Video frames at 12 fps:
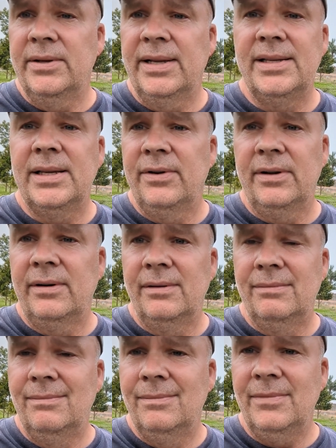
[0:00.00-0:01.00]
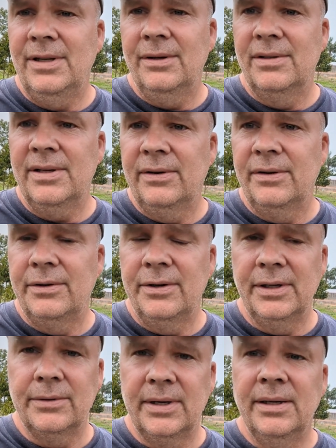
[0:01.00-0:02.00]
so that's 700, you know, 700
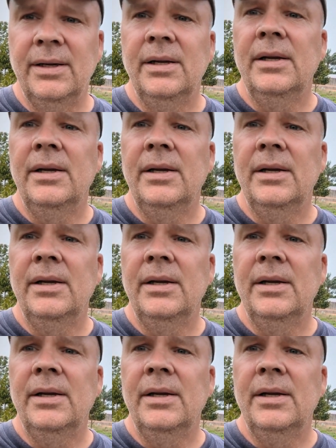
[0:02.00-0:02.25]
trees, right?